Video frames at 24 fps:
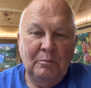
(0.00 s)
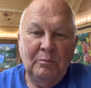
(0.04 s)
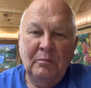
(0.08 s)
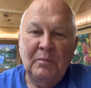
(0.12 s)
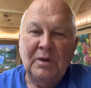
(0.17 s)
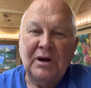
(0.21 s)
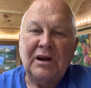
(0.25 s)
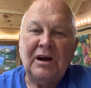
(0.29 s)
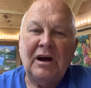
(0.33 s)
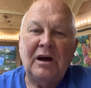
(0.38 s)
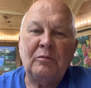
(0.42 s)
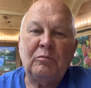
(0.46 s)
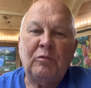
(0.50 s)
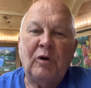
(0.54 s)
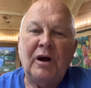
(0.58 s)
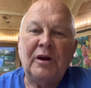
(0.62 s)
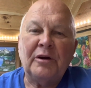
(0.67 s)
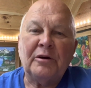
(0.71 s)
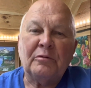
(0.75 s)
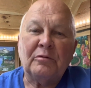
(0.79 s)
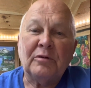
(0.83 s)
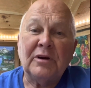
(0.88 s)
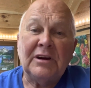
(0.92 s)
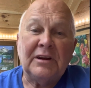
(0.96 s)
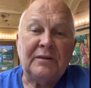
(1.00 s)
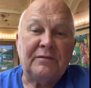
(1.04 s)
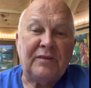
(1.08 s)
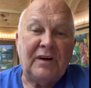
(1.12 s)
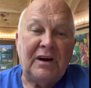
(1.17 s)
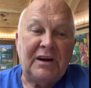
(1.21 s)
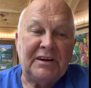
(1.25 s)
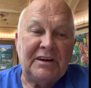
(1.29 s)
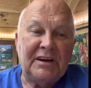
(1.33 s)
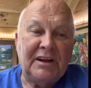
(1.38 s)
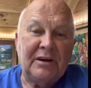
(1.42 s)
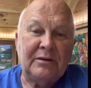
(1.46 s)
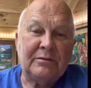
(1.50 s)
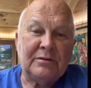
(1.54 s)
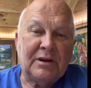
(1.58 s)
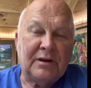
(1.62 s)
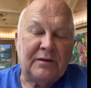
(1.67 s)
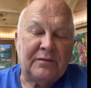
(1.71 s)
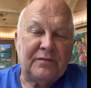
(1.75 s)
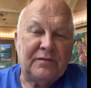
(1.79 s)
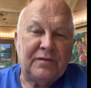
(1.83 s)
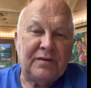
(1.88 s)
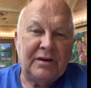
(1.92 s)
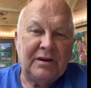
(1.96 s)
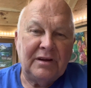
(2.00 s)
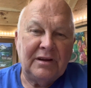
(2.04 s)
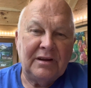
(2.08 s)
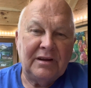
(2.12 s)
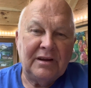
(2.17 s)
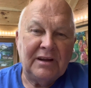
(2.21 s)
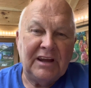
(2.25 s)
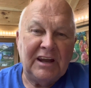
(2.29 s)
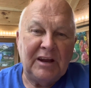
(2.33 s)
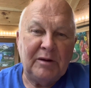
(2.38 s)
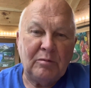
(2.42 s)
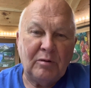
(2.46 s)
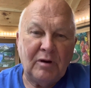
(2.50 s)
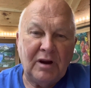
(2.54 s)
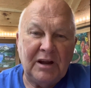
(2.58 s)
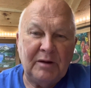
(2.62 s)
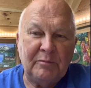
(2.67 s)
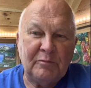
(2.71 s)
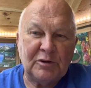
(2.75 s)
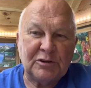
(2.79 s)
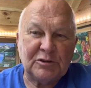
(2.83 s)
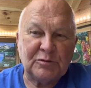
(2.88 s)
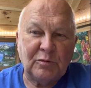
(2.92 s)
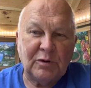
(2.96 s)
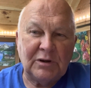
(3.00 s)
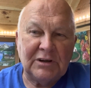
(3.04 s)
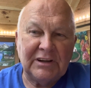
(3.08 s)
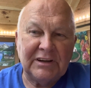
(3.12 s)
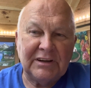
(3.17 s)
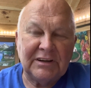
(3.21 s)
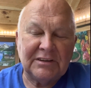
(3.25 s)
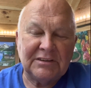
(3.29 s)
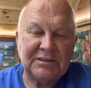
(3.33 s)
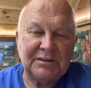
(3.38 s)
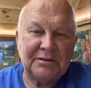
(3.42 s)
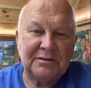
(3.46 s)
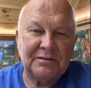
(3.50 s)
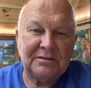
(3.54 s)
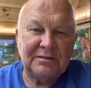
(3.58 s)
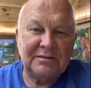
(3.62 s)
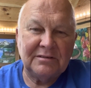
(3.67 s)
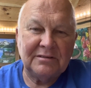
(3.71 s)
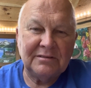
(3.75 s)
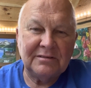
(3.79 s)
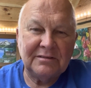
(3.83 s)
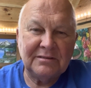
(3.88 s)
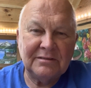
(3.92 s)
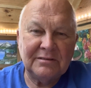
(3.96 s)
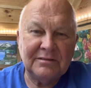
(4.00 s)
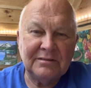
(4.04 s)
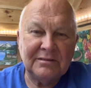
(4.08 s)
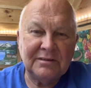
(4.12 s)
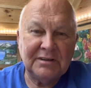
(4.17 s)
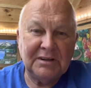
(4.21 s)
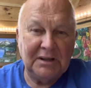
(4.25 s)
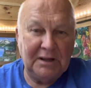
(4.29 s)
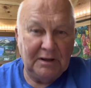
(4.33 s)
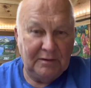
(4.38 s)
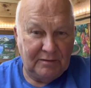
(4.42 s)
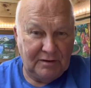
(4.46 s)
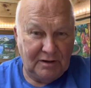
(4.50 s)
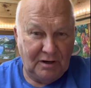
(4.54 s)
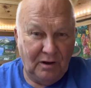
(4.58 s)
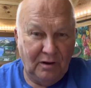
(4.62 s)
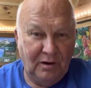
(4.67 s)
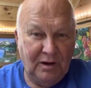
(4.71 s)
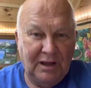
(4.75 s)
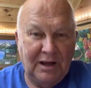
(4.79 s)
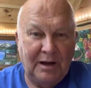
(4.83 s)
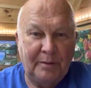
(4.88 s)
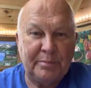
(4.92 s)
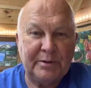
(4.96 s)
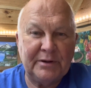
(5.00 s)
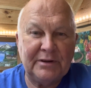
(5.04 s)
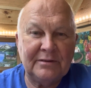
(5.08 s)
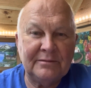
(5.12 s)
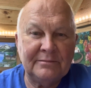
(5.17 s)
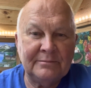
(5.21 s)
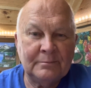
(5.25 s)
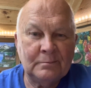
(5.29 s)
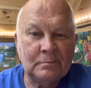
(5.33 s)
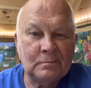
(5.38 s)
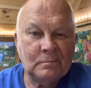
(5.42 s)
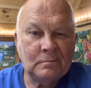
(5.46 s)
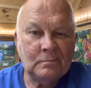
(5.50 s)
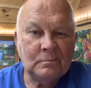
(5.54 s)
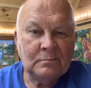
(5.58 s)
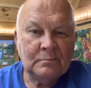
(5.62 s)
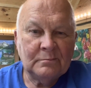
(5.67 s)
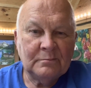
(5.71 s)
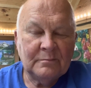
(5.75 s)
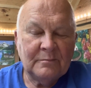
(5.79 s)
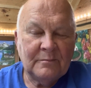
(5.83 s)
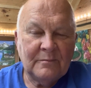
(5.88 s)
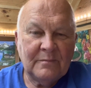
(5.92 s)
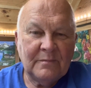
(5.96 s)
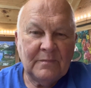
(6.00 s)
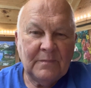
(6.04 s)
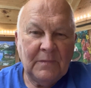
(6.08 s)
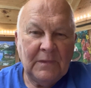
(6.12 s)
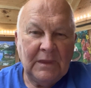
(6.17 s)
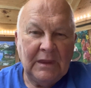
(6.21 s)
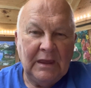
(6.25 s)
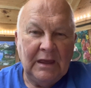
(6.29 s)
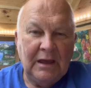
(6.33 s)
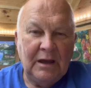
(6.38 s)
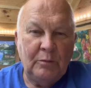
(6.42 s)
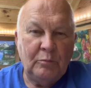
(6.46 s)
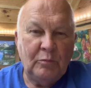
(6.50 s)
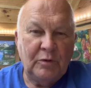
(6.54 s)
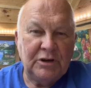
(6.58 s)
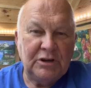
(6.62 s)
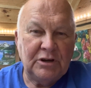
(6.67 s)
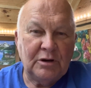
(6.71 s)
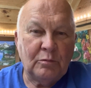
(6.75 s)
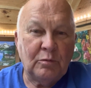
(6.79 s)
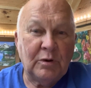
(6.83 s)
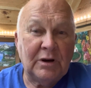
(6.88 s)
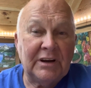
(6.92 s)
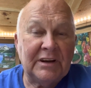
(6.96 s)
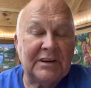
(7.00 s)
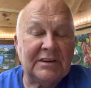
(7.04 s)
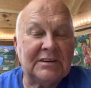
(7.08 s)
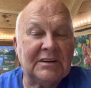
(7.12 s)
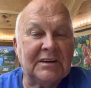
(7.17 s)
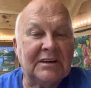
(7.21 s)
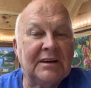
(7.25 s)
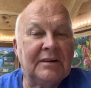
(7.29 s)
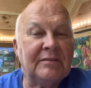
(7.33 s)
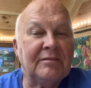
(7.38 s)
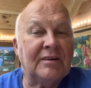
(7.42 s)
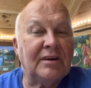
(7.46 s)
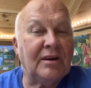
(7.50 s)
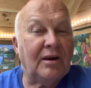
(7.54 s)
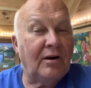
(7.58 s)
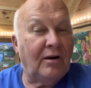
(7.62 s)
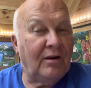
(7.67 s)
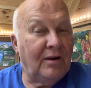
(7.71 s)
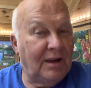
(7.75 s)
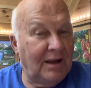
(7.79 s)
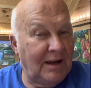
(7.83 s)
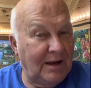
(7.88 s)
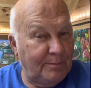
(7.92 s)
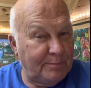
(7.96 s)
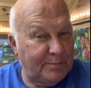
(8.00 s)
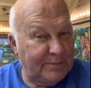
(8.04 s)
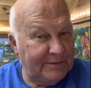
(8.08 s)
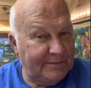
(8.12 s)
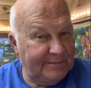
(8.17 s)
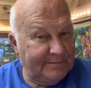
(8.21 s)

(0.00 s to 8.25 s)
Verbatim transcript: But God wanted to really find out if Abraham was willing to give it all up. And when you're willing to give it all up